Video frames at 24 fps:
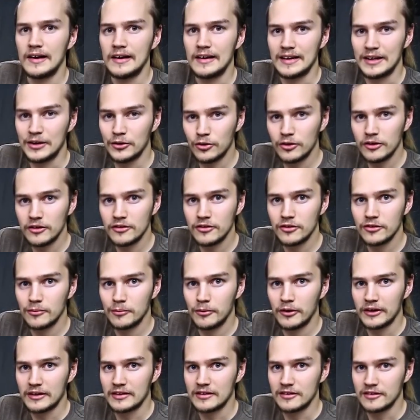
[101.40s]
in order to
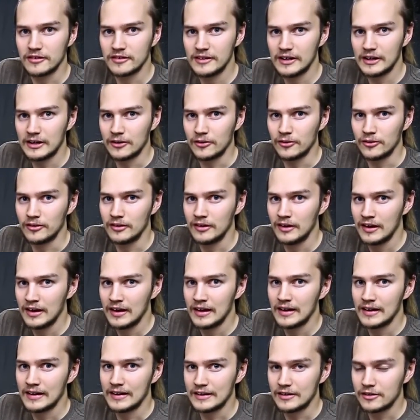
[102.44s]
break this down,
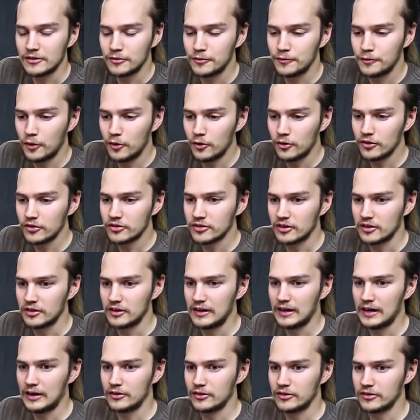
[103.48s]
let's focus on
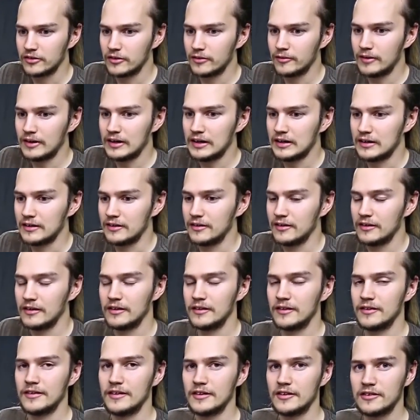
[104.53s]
how it's divided.
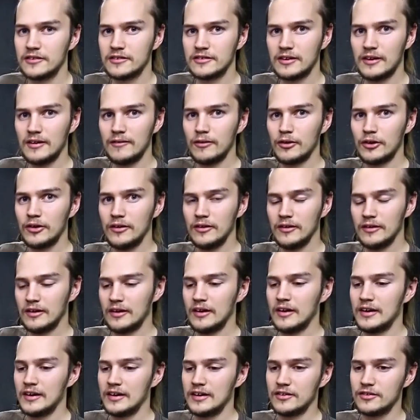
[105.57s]
The 7
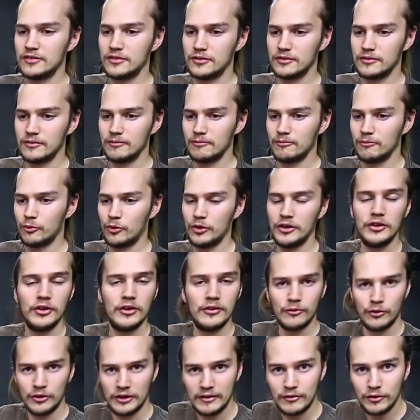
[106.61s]
is,
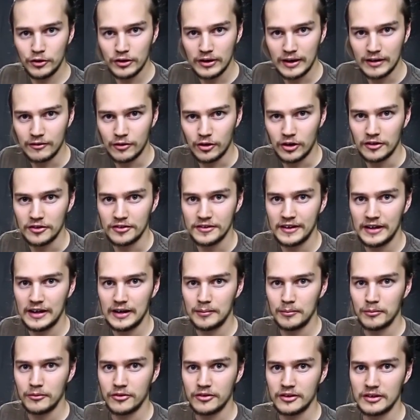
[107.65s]
whenever you have odd
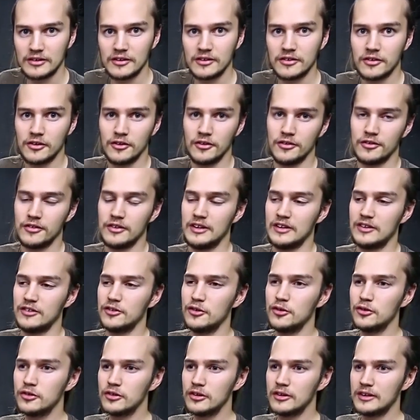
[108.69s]
time signatures, it's
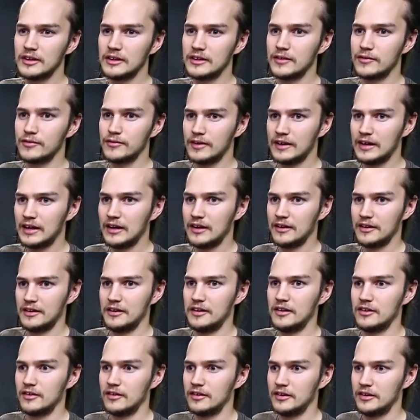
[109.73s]
usually divided
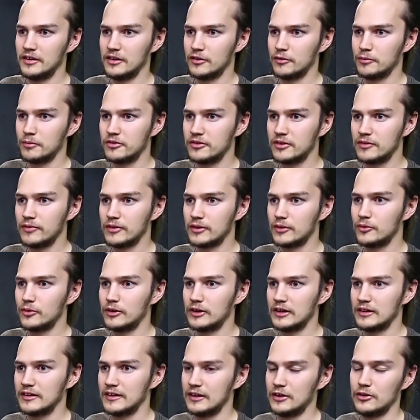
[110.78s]
in a specific
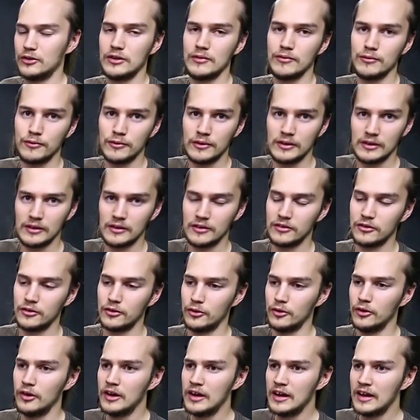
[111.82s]
way that you can feel it.
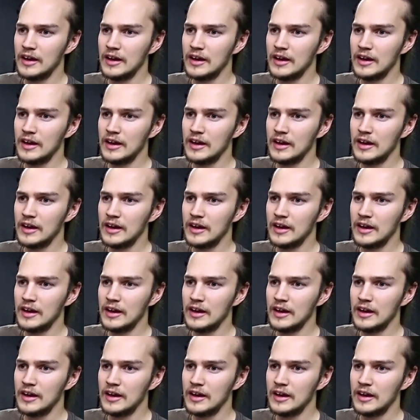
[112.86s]
So